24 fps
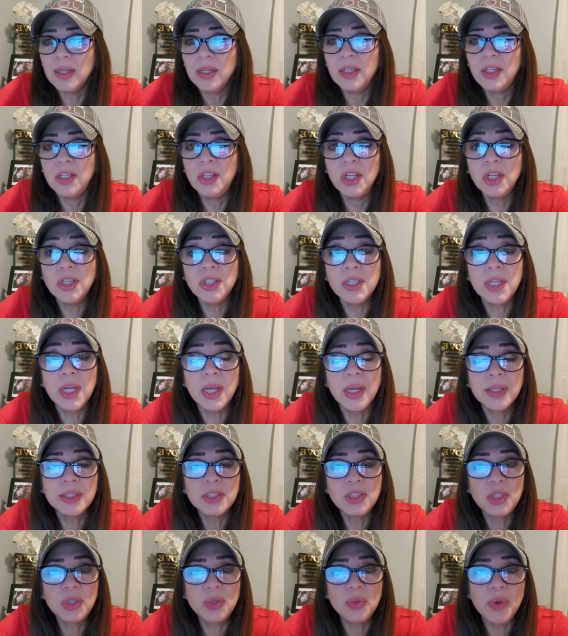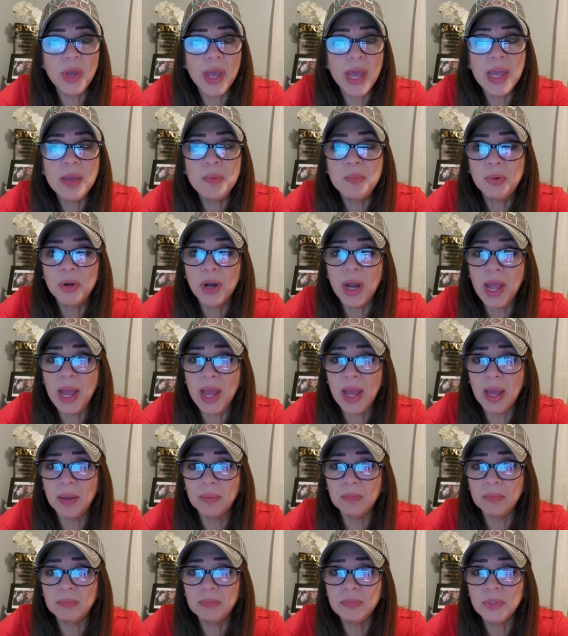Look to
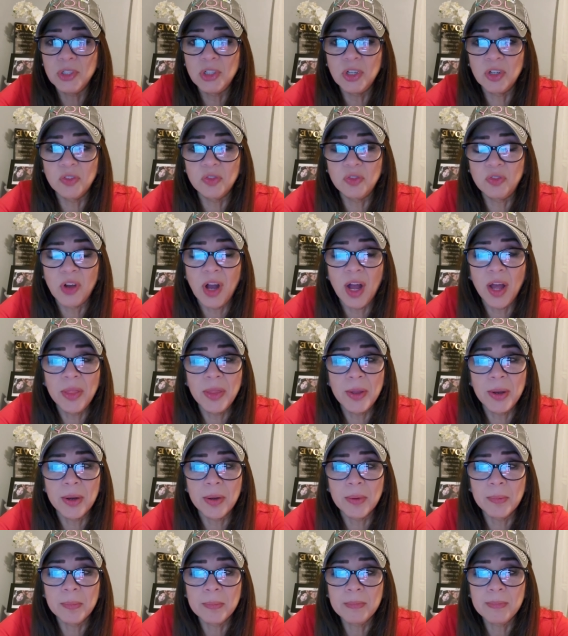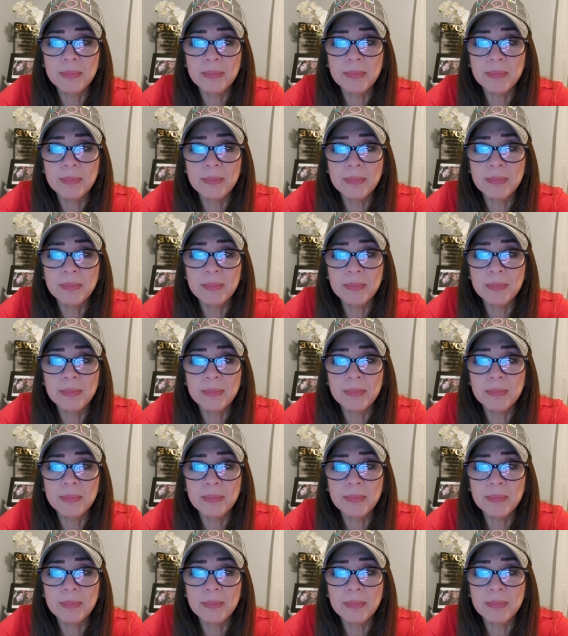Abraham, your father,